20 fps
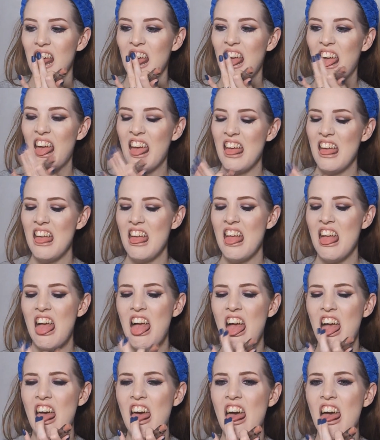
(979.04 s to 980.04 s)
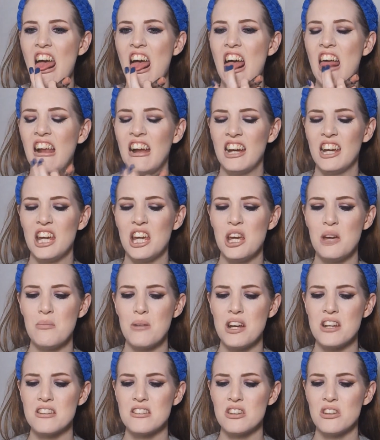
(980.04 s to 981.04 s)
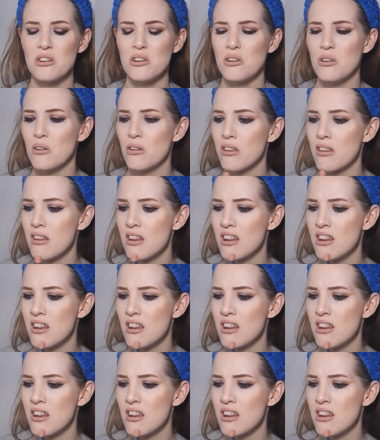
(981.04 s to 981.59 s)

Ah, I hit my tooth.